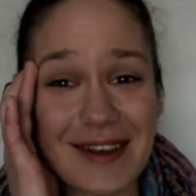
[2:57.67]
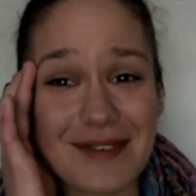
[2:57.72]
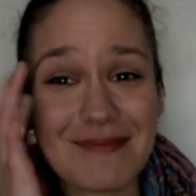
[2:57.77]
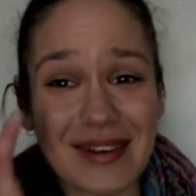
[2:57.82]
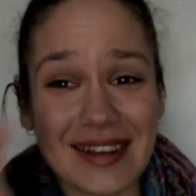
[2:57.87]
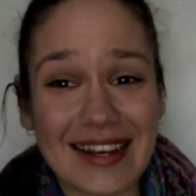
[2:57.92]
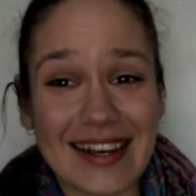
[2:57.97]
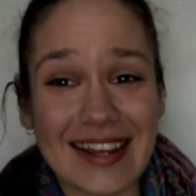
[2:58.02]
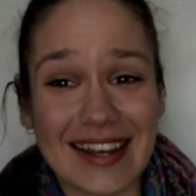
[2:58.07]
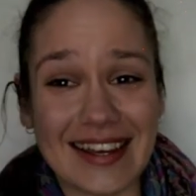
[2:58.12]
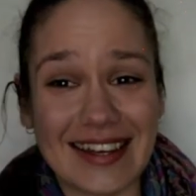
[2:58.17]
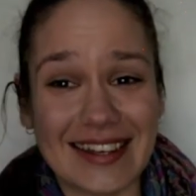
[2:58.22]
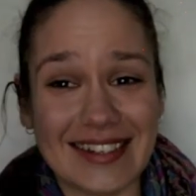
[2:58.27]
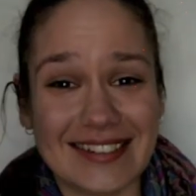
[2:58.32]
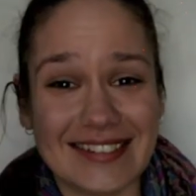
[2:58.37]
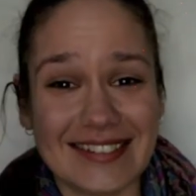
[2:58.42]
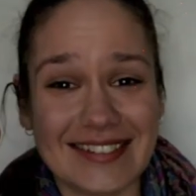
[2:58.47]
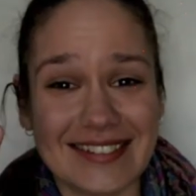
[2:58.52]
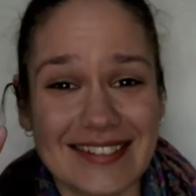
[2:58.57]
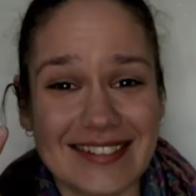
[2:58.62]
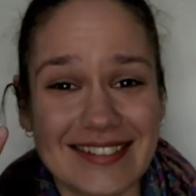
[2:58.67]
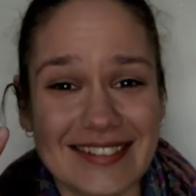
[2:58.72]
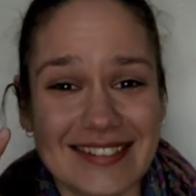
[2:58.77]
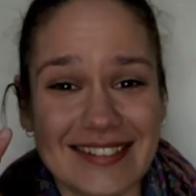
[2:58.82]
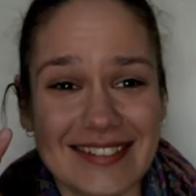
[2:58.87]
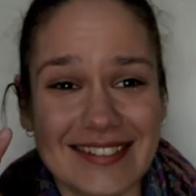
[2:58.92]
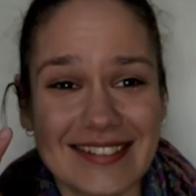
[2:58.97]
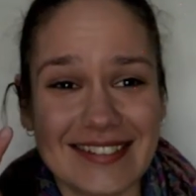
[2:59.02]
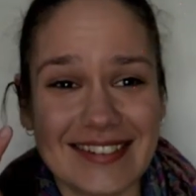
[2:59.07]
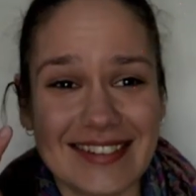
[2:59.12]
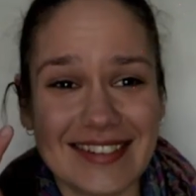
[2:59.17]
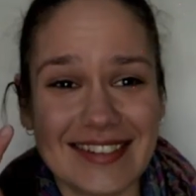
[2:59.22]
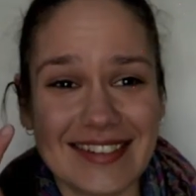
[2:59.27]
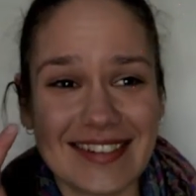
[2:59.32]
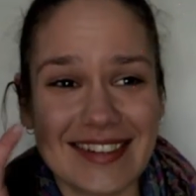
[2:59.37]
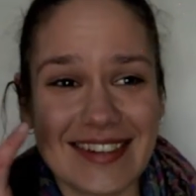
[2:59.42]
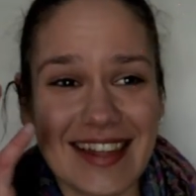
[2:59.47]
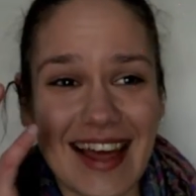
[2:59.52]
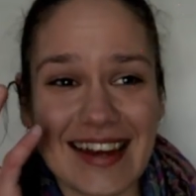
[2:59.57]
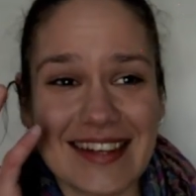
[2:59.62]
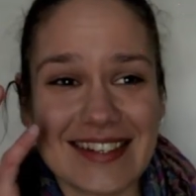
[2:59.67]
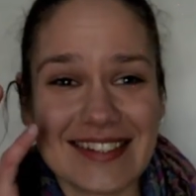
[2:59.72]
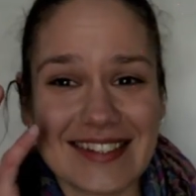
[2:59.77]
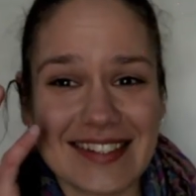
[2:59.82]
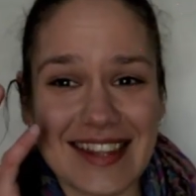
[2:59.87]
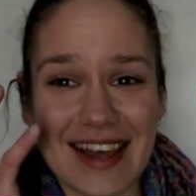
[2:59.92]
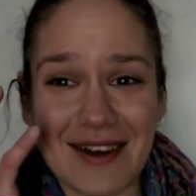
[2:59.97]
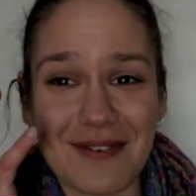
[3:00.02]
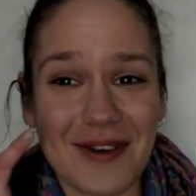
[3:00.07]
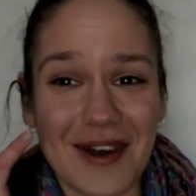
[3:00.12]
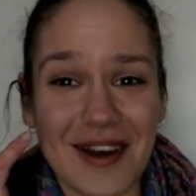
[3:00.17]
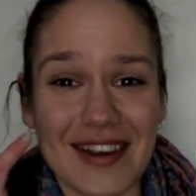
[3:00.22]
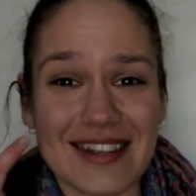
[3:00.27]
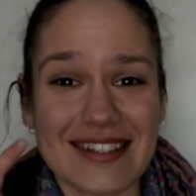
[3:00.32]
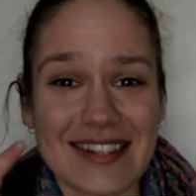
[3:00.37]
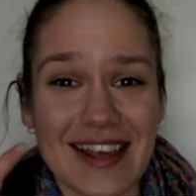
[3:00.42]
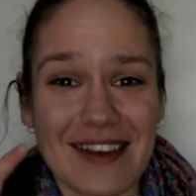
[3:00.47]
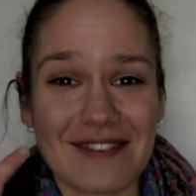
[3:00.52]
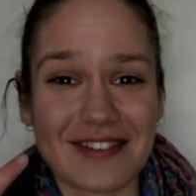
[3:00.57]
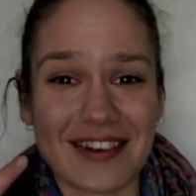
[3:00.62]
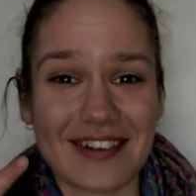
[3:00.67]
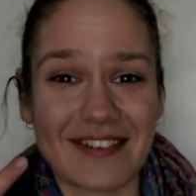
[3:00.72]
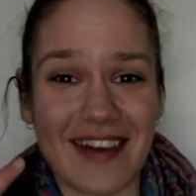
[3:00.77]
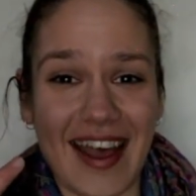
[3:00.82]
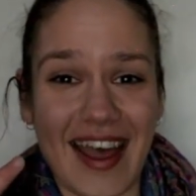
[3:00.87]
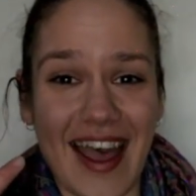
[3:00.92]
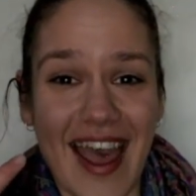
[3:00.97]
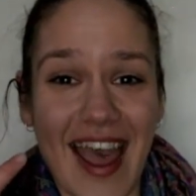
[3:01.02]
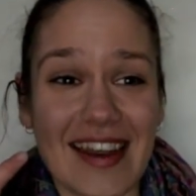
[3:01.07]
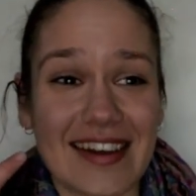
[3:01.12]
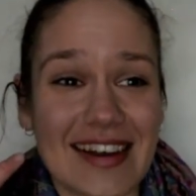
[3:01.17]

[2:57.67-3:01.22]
Paneer. That word is everywhere and